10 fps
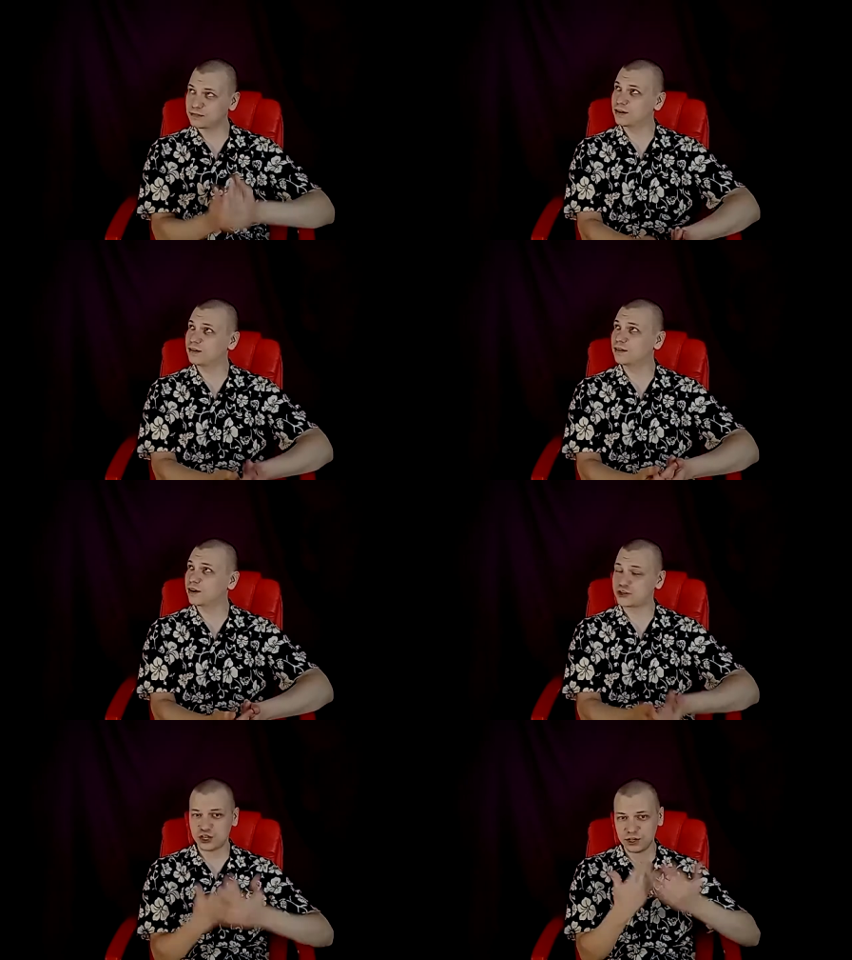uh,
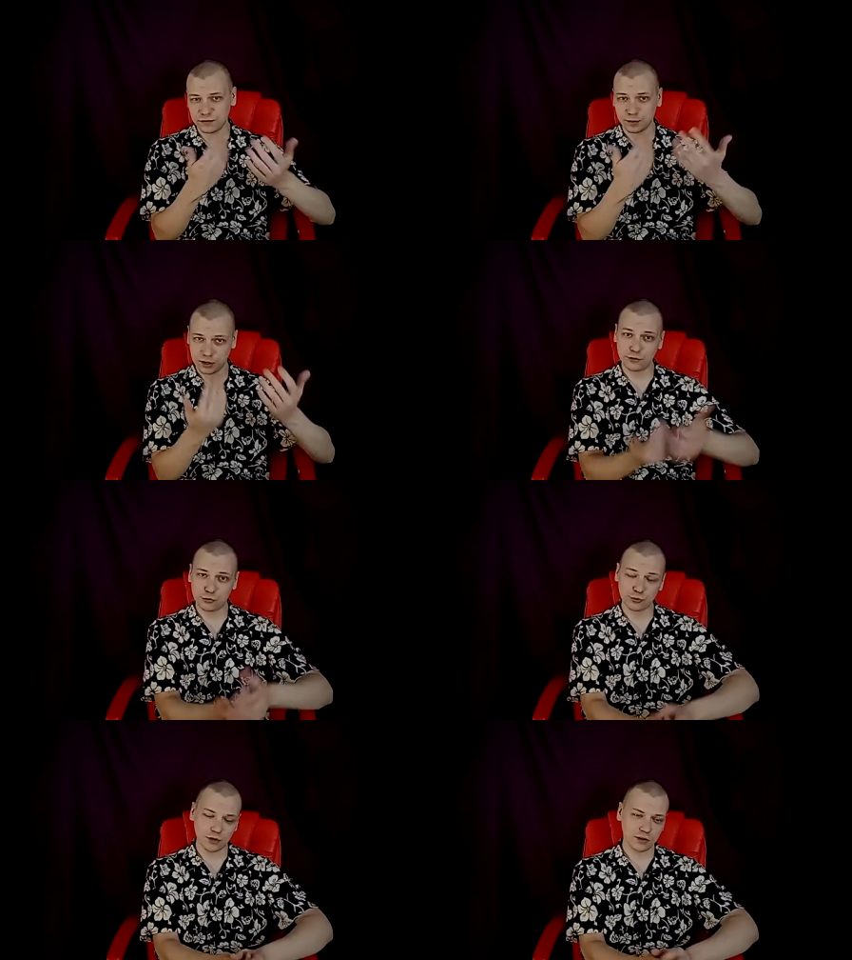achievable
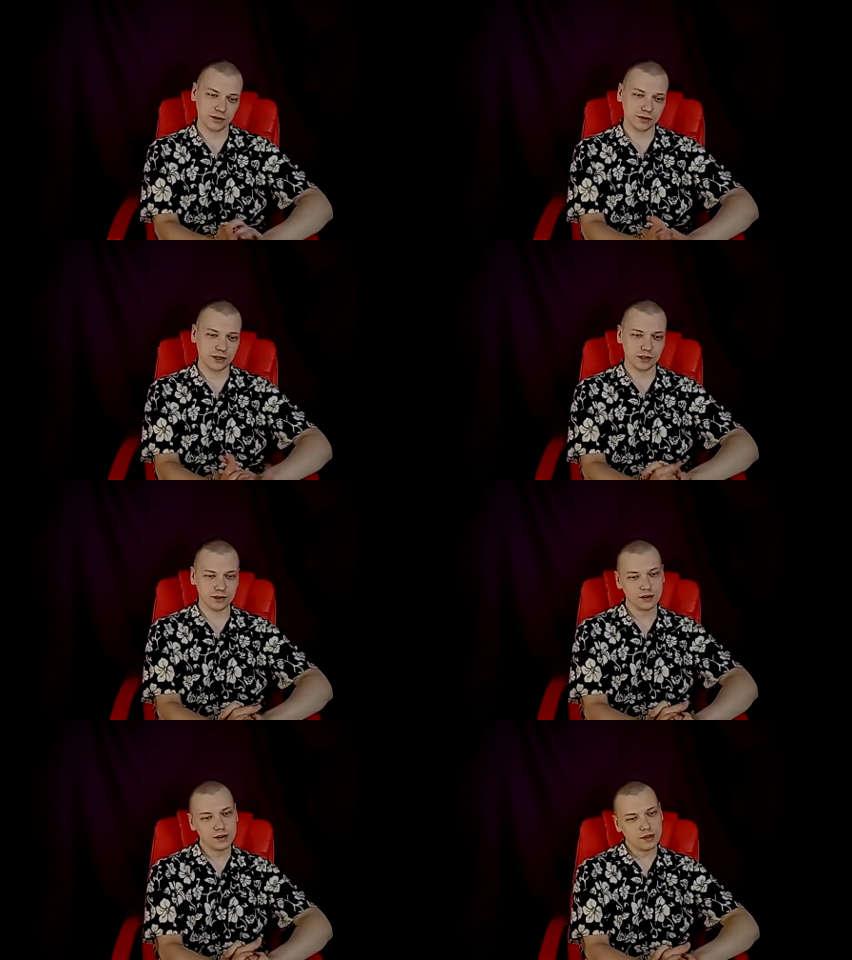through longer
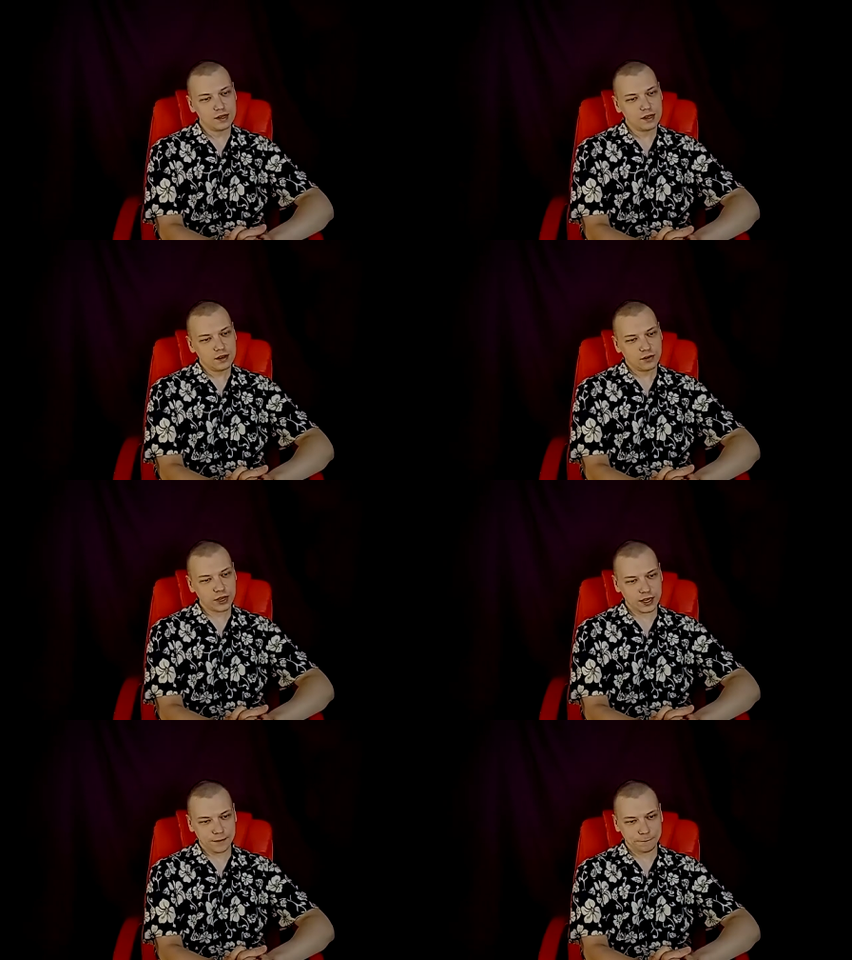hair.
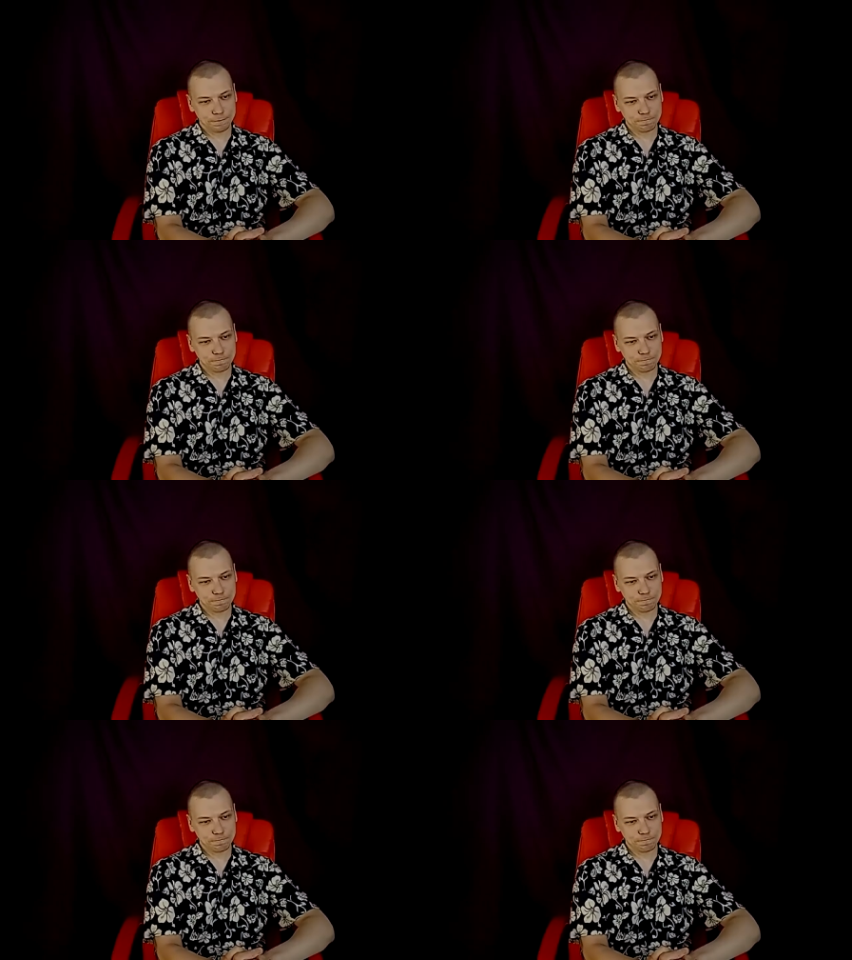Okay.